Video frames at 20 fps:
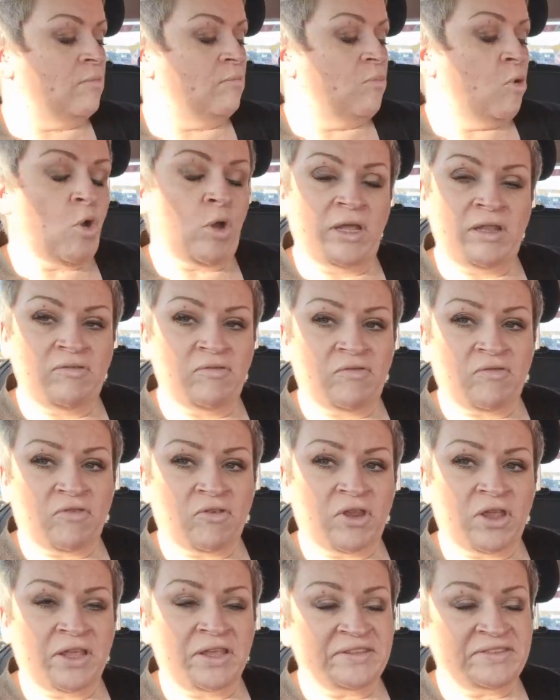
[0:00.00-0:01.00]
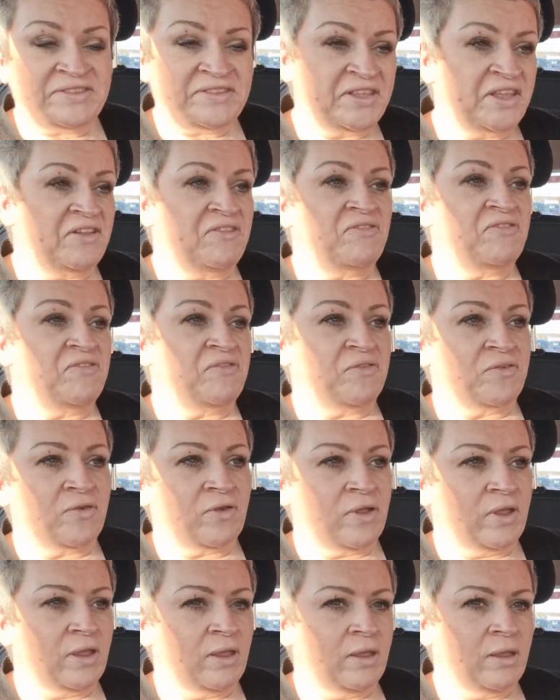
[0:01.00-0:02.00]
Point free? Sin
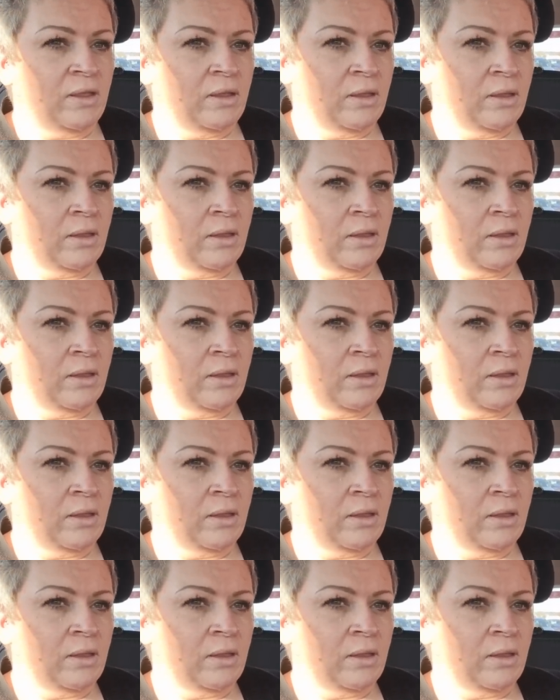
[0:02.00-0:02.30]
free?